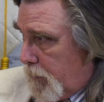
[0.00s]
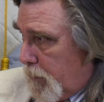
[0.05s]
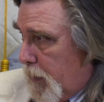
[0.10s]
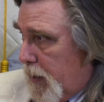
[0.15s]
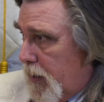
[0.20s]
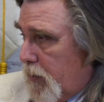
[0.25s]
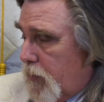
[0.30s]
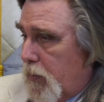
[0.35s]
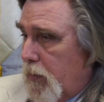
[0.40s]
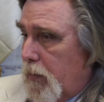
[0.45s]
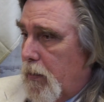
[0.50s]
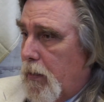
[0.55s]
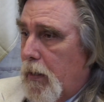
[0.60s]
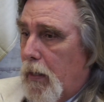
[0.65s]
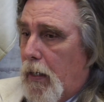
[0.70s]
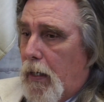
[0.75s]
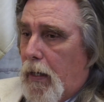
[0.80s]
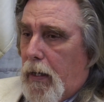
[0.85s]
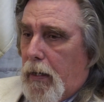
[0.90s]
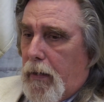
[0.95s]
mentioned,
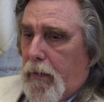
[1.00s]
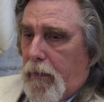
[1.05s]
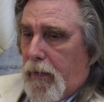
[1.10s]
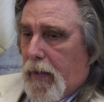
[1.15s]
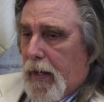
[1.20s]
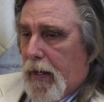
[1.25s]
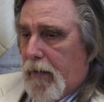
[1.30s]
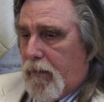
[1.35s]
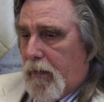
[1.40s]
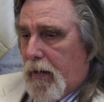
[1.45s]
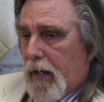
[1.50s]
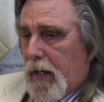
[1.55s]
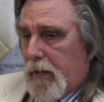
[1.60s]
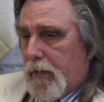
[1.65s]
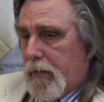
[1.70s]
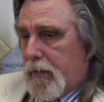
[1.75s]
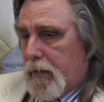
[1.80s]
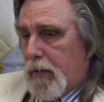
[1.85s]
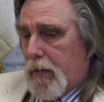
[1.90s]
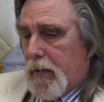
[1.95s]
they've
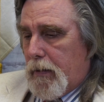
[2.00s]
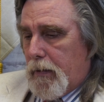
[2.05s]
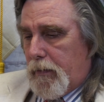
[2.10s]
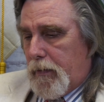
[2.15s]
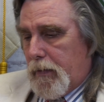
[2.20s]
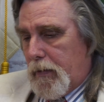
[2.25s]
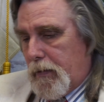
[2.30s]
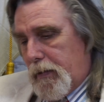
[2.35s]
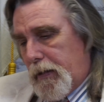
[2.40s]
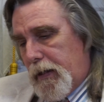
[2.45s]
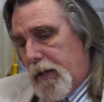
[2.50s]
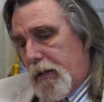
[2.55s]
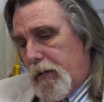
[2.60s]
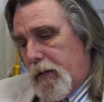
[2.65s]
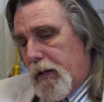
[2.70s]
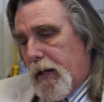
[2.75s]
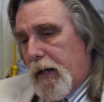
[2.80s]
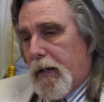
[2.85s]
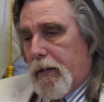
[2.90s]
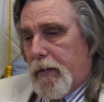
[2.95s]
got the
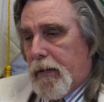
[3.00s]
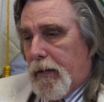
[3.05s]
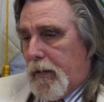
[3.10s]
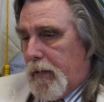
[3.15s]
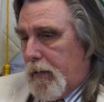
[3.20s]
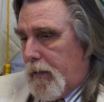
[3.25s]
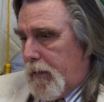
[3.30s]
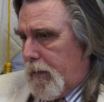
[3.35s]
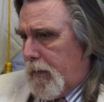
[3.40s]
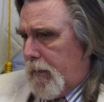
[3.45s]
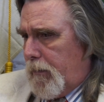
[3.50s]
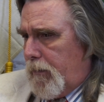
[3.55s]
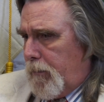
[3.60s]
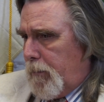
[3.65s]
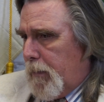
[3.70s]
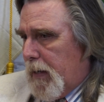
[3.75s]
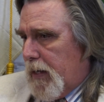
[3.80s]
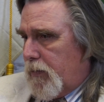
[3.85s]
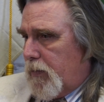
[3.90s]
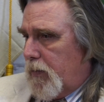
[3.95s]
internet and the
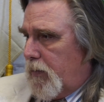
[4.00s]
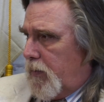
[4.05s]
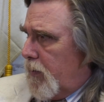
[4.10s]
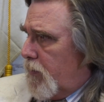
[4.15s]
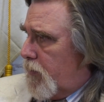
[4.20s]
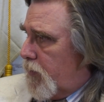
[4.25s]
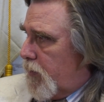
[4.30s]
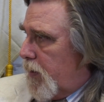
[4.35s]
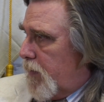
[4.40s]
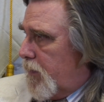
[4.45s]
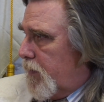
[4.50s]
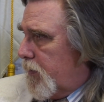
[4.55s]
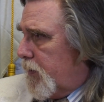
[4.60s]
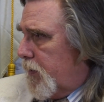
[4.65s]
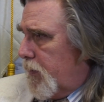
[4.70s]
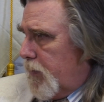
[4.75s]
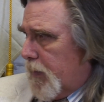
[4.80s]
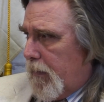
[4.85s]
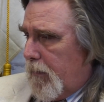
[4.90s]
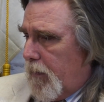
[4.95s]
messaging
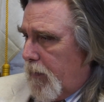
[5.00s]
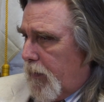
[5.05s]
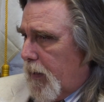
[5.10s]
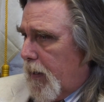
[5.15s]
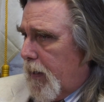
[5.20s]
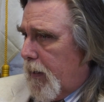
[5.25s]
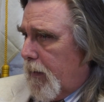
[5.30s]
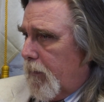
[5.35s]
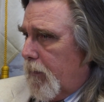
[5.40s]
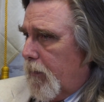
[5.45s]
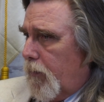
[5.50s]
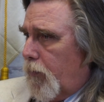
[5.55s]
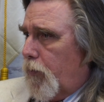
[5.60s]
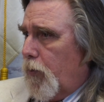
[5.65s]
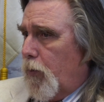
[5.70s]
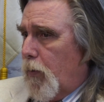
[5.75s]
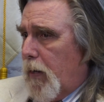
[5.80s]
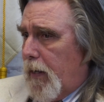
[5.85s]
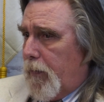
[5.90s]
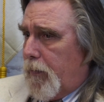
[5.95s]
service and everything
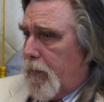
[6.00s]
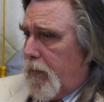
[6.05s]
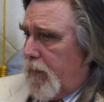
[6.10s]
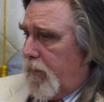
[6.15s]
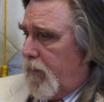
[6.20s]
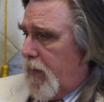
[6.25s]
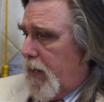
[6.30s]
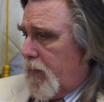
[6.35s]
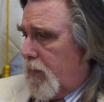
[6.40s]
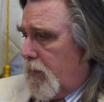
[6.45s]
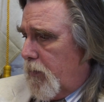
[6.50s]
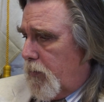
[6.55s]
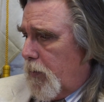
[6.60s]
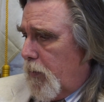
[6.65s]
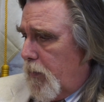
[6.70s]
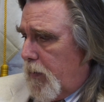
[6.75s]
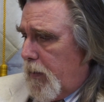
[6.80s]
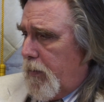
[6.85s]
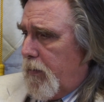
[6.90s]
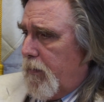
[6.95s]
throughout their division.
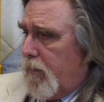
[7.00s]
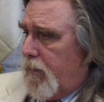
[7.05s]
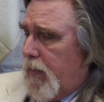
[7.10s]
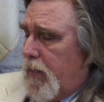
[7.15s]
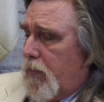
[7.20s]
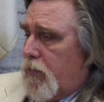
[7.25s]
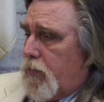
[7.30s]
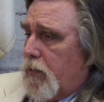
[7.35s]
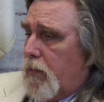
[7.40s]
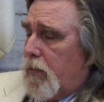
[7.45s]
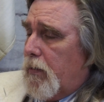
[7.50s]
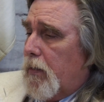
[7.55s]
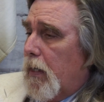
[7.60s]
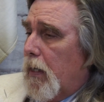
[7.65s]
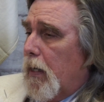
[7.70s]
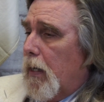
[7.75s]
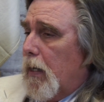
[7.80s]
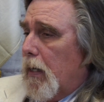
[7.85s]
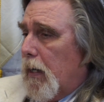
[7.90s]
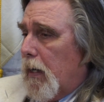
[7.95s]
So their division
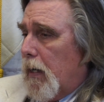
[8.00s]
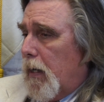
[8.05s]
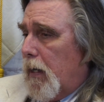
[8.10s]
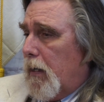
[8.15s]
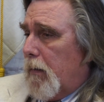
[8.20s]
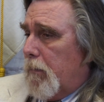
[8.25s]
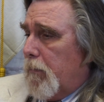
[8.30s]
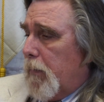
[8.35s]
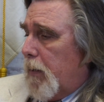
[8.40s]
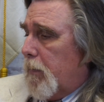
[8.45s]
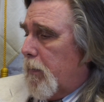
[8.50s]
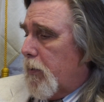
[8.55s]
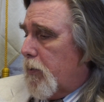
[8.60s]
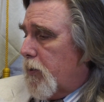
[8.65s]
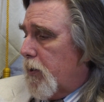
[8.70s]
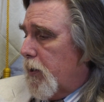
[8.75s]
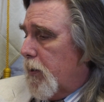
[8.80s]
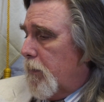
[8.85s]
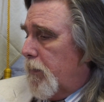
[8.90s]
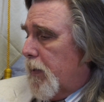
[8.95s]

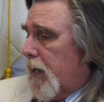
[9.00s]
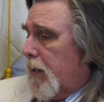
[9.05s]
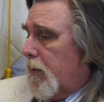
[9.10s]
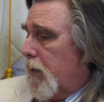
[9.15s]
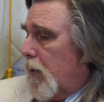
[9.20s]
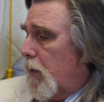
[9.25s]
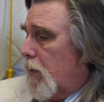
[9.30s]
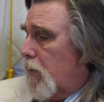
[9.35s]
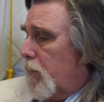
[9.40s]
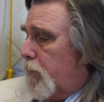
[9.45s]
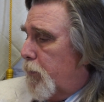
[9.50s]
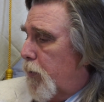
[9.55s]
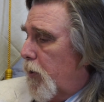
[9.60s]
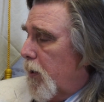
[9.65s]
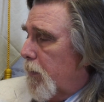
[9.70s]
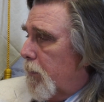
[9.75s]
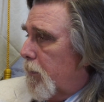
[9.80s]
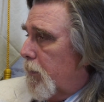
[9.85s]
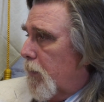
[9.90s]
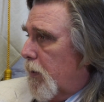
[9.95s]
membership, they know
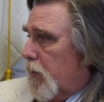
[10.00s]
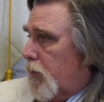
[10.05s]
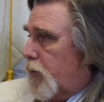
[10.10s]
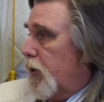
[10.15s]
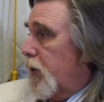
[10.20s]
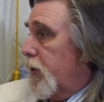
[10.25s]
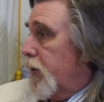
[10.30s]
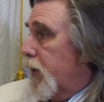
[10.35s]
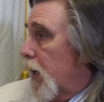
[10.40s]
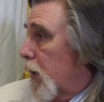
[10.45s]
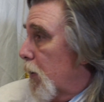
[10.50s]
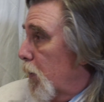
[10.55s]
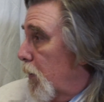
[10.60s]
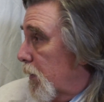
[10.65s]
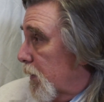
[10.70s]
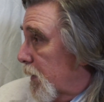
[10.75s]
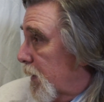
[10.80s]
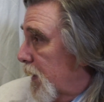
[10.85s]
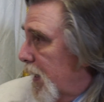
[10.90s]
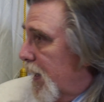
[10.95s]
should know
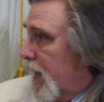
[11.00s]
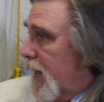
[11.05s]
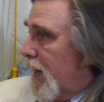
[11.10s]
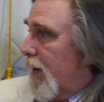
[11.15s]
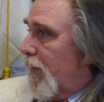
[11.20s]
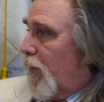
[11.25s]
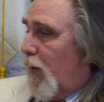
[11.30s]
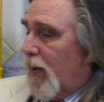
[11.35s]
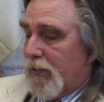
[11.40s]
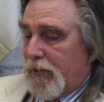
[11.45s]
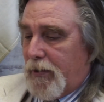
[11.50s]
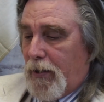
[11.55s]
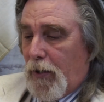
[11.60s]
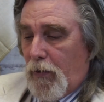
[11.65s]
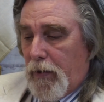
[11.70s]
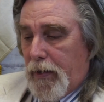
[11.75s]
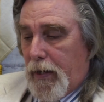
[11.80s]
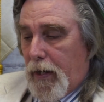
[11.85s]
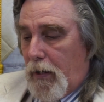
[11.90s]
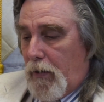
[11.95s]
what's
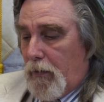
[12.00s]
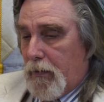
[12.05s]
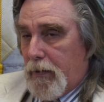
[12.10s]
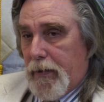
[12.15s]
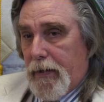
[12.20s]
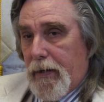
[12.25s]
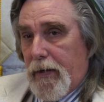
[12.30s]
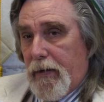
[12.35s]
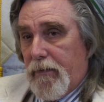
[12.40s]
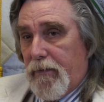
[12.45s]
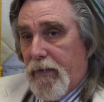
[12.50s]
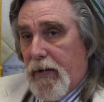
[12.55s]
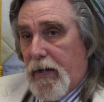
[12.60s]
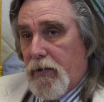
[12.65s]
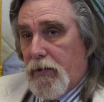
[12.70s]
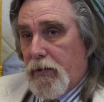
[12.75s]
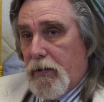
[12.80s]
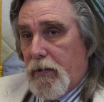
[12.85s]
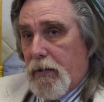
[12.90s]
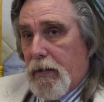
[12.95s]
going on in their
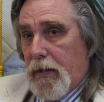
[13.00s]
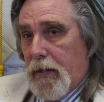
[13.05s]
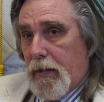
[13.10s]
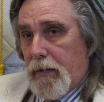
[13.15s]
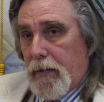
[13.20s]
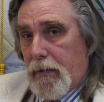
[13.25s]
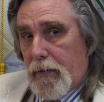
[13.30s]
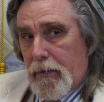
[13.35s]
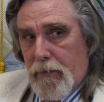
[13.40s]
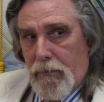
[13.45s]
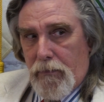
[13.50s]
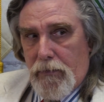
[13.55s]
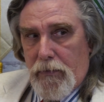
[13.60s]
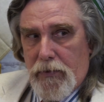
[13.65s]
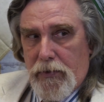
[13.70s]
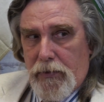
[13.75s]
division and